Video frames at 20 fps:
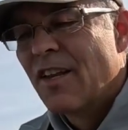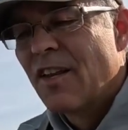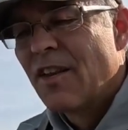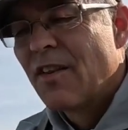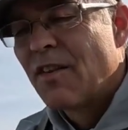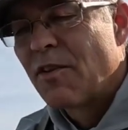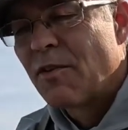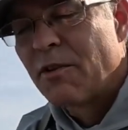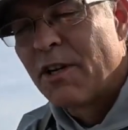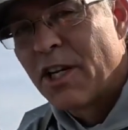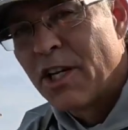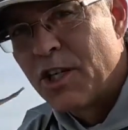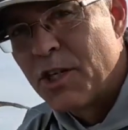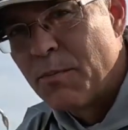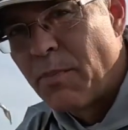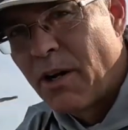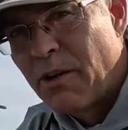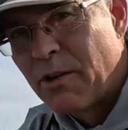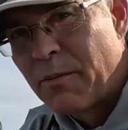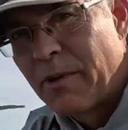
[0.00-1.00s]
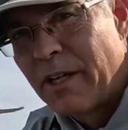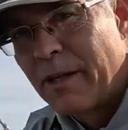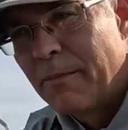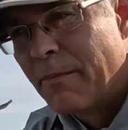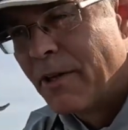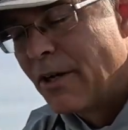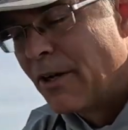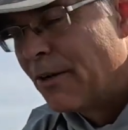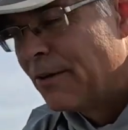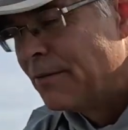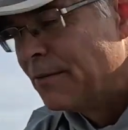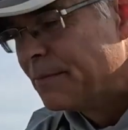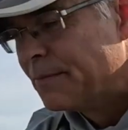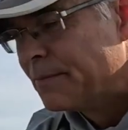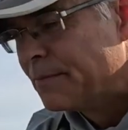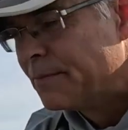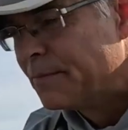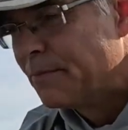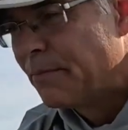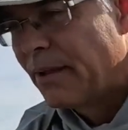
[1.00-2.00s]
3-inch power bait minnow,
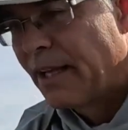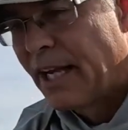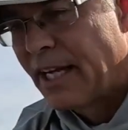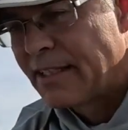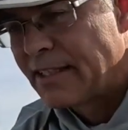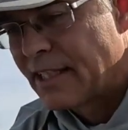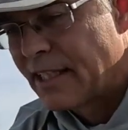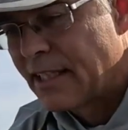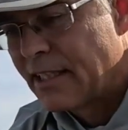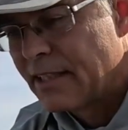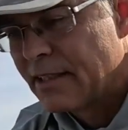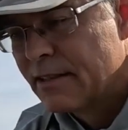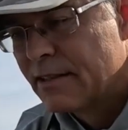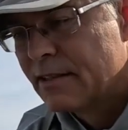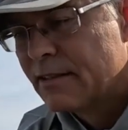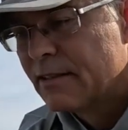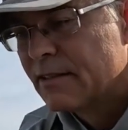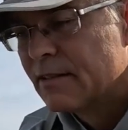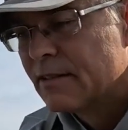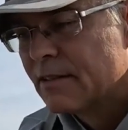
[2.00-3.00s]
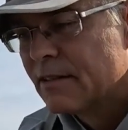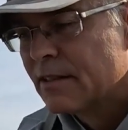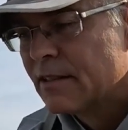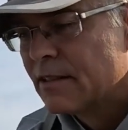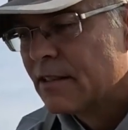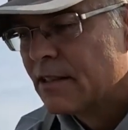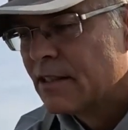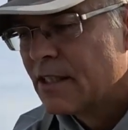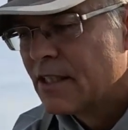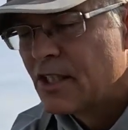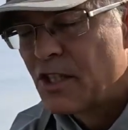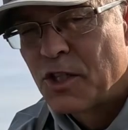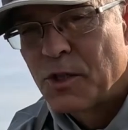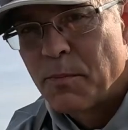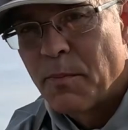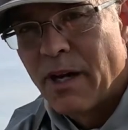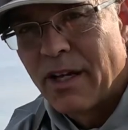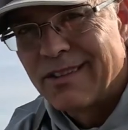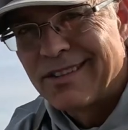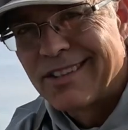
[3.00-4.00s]
plastic,
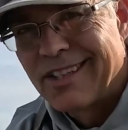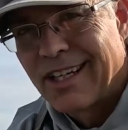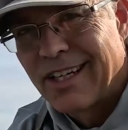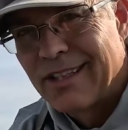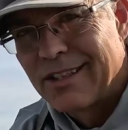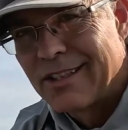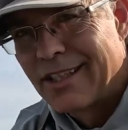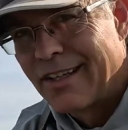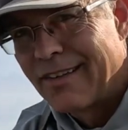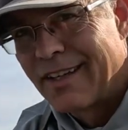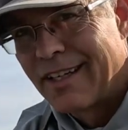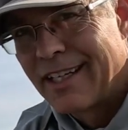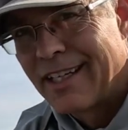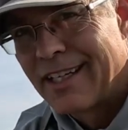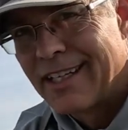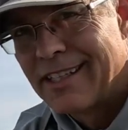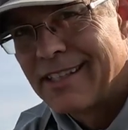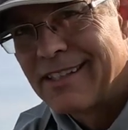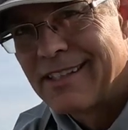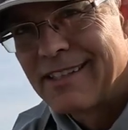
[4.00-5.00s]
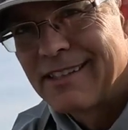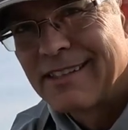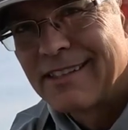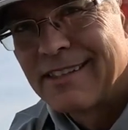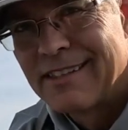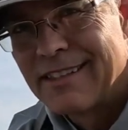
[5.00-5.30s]
schmelt colored, I think it is.